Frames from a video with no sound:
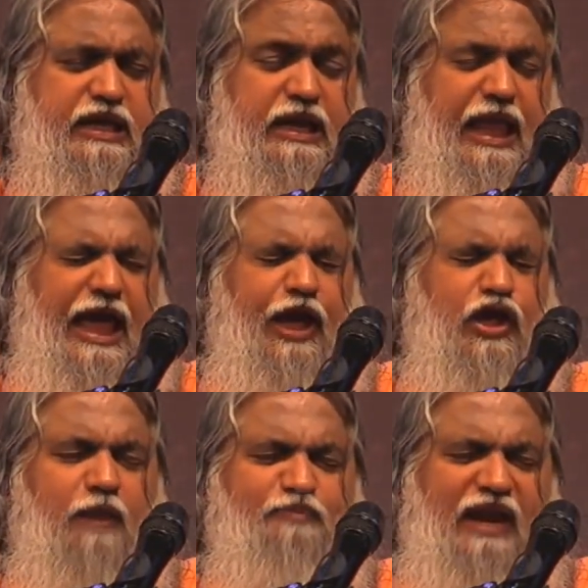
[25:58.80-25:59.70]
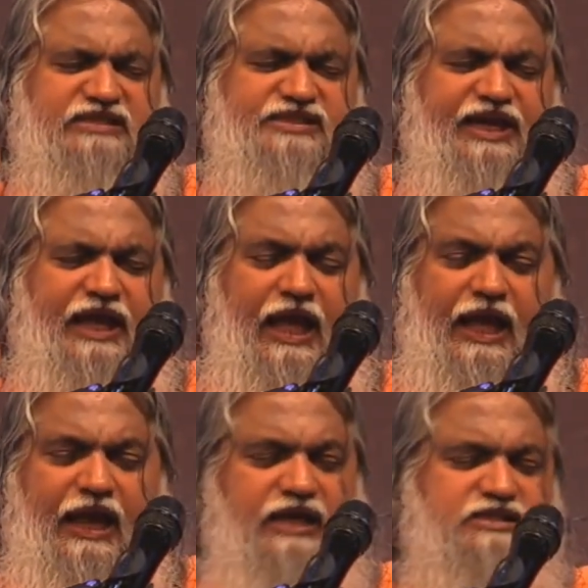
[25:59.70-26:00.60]
Lay your blessing
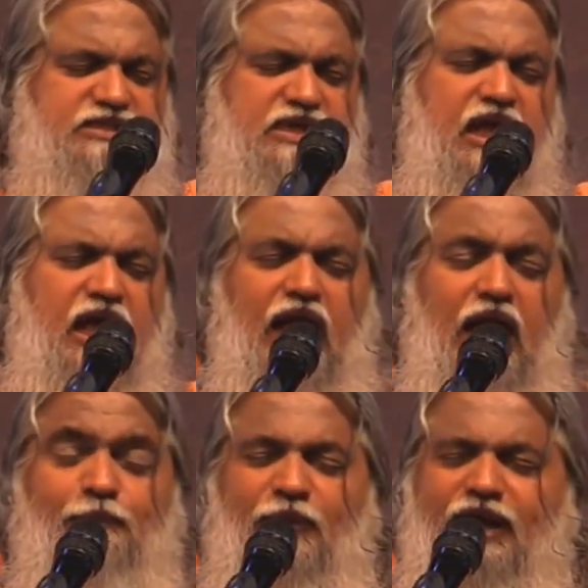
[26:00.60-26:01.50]
hands upon